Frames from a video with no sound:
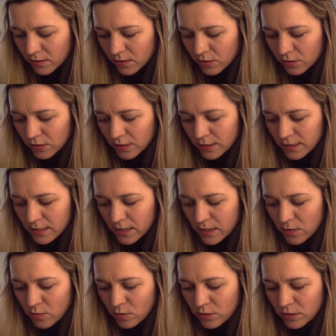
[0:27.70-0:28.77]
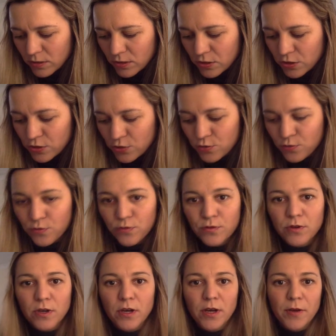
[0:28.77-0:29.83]
So let's say I wanted to
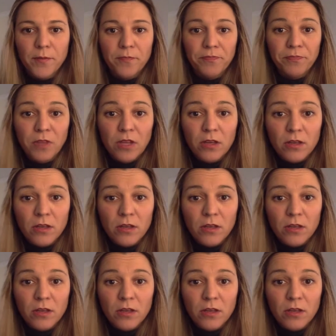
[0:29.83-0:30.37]
um,